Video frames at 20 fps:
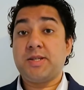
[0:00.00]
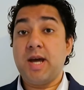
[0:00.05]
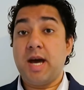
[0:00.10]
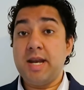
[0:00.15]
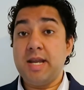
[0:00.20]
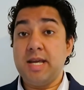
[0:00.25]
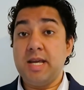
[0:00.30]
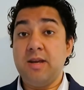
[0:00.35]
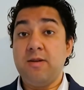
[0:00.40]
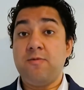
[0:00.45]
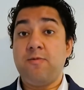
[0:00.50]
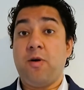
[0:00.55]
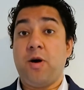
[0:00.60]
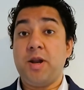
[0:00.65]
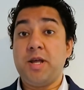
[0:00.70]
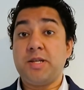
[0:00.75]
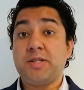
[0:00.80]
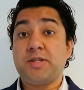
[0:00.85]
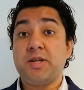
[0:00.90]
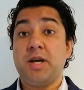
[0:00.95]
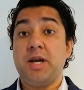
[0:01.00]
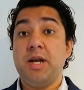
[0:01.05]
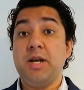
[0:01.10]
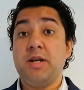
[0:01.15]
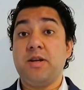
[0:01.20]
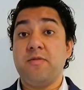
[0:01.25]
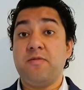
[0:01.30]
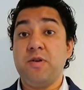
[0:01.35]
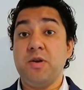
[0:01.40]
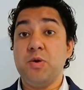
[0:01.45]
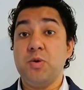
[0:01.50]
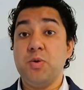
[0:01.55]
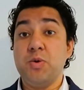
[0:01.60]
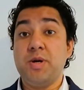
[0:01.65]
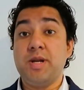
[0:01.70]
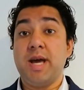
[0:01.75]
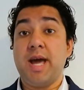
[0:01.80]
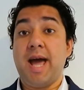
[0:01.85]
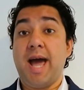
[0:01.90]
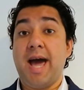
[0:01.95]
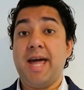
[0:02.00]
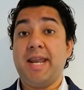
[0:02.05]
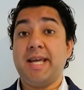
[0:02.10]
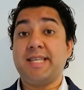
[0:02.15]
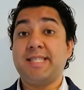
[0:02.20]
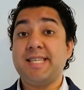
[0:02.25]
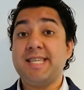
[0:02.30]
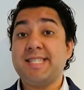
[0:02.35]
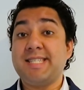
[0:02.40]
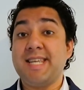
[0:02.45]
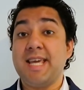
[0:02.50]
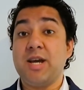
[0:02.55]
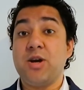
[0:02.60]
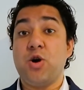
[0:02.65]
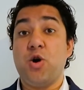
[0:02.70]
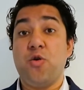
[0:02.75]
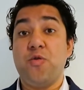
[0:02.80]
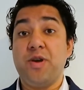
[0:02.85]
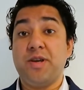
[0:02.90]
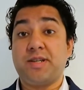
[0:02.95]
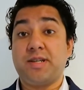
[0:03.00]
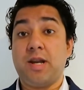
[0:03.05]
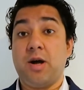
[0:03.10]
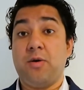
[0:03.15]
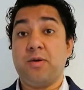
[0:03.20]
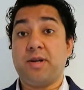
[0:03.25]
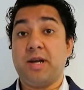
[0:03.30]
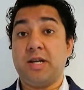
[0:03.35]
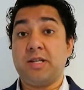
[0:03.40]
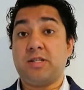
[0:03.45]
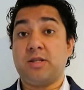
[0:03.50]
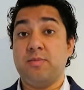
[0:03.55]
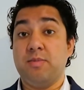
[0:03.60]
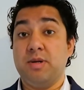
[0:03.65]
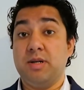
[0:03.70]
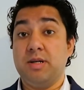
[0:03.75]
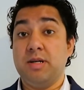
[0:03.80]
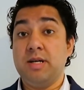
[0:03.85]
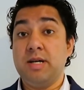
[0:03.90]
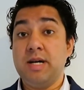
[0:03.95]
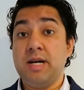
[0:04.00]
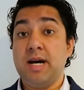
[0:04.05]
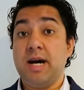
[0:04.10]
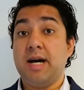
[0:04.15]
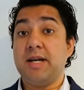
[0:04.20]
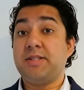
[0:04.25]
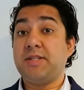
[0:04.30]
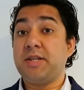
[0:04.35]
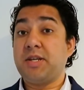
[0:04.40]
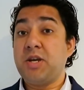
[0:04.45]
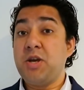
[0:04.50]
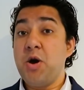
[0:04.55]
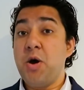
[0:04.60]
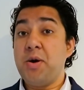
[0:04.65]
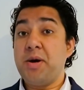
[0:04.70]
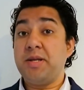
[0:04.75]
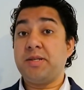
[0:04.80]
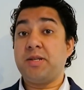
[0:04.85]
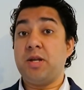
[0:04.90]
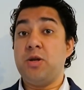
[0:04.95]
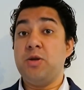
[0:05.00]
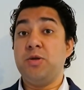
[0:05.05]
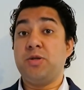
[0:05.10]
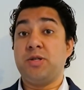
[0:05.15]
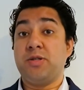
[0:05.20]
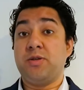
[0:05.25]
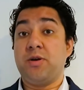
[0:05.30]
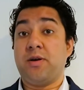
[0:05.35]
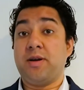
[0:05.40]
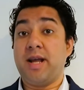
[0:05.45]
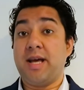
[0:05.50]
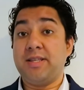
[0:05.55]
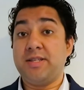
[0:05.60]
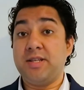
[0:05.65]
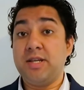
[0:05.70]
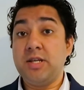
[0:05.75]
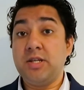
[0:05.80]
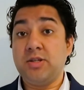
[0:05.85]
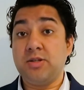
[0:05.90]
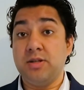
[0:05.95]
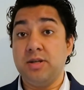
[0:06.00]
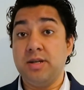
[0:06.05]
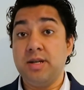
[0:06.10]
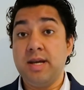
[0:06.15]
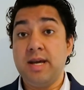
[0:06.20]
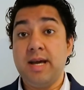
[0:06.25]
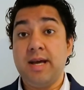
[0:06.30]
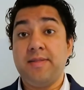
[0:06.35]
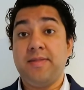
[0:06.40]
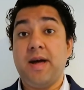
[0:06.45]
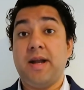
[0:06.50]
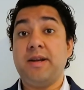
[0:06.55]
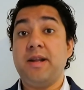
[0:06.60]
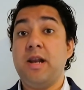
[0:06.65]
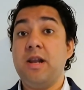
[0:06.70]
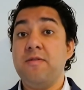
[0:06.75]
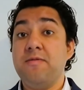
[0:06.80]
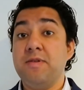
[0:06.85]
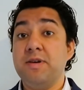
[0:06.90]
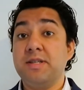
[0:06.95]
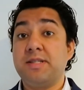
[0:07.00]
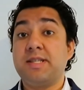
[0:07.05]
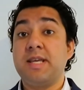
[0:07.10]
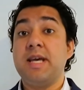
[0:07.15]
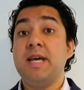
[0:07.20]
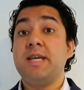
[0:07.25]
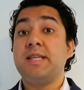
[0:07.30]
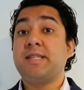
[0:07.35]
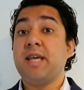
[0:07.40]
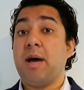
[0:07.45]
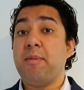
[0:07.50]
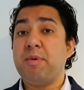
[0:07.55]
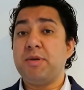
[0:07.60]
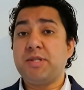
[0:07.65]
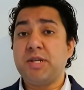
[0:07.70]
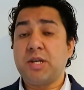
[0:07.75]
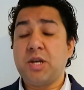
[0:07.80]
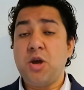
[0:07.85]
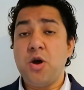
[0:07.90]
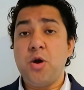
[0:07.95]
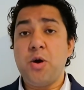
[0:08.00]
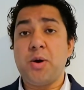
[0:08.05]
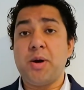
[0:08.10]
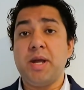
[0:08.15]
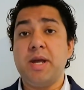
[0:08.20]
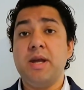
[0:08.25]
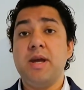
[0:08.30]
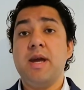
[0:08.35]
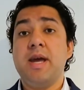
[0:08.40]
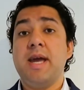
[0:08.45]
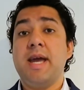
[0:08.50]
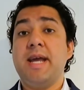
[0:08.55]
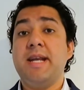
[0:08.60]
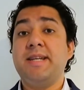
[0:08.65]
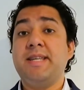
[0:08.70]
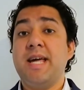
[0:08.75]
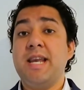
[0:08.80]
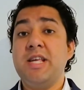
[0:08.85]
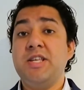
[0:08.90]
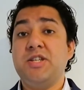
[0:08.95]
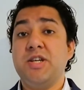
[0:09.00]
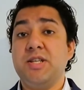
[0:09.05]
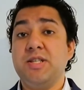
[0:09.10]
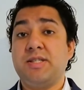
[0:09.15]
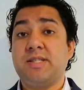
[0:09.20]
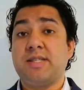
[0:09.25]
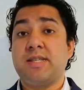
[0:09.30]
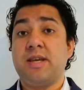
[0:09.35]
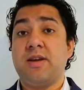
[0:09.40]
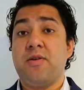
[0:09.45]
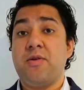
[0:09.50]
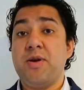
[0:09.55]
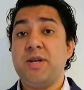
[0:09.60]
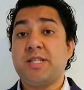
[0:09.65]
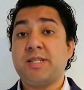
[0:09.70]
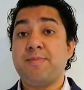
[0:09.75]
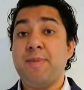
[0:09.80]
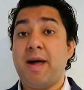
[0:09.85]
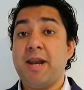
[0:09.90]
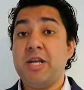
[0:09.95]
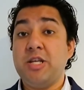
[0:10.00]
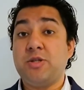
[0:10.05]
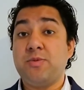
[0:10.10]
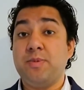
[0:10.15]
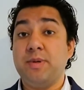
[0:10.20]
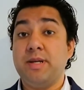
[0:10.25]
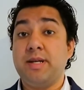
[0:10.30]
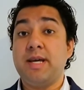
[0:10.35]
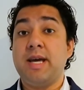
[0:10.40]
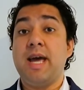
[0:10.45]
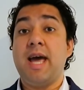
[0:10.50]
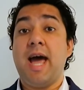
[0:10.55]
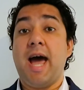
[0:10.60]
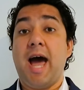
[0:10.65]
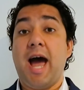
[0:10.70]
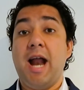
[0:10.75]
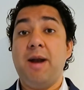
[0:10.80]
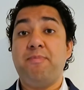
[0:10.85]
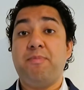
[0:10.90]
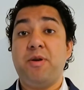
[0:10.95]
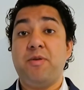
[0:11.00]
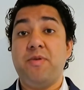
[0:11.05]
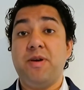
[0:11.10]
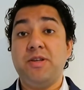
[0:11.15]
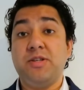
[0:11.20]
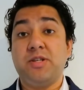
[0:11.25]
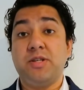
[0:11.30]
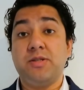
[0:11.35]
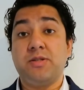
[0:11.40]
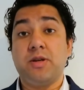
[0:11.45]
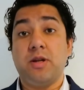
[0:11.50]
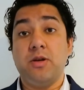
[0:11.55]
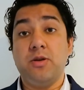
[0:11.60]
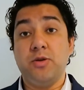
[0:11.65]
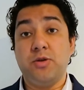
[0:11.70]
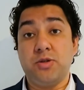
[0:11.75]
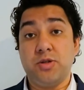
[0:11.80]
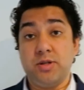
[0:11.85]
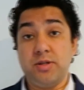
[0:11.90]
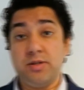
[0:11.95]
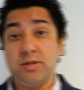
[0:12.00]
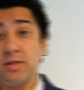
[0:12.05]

study, Forrester interviewed an existing OVHcloud customer, a security solutions organization that delivers cybersecurity, intelligence, risk management, and prevention solutions.